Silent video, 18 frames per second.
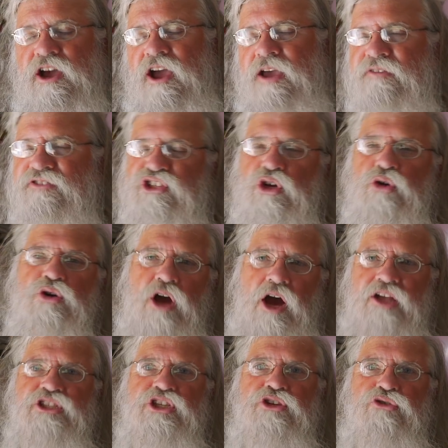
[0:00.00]
I have so
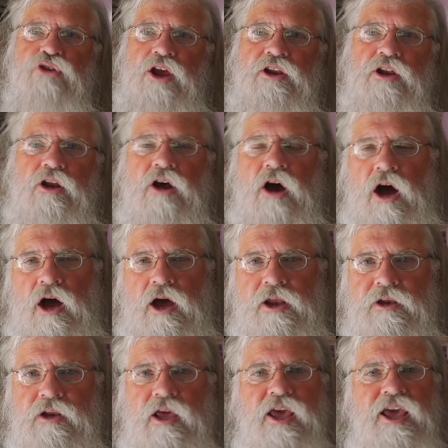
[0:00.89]
concentrated
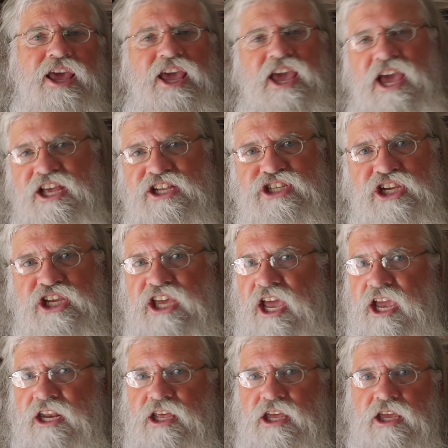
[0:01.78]
on
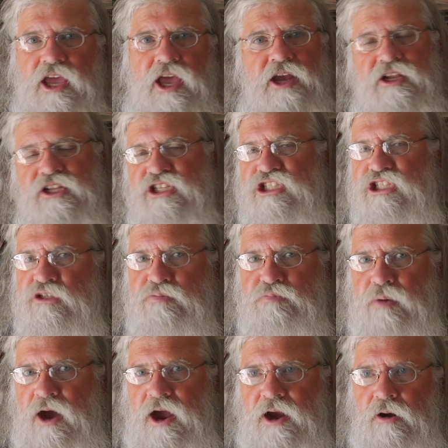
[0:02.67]
educating and
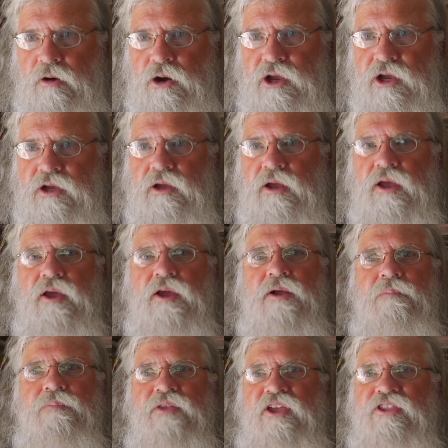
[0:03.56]
inspiring
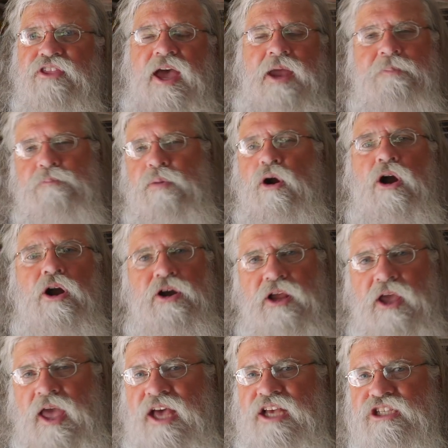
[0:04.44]
that
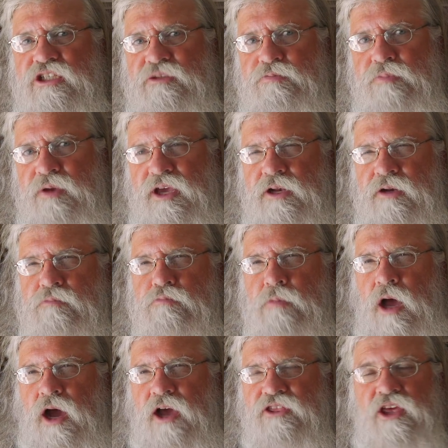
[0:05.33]
part has
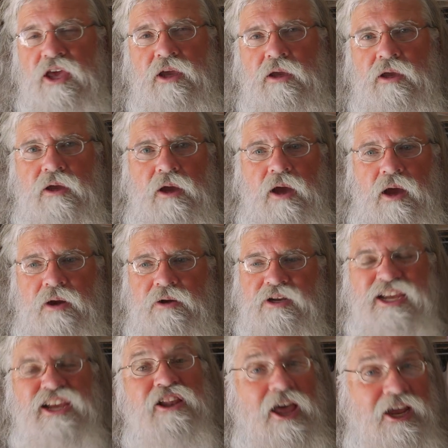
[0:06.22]
been, I think,
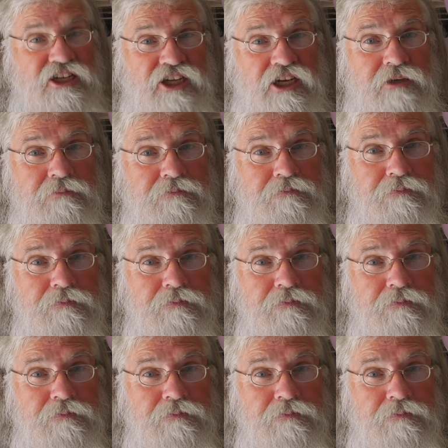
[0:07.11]
neglected.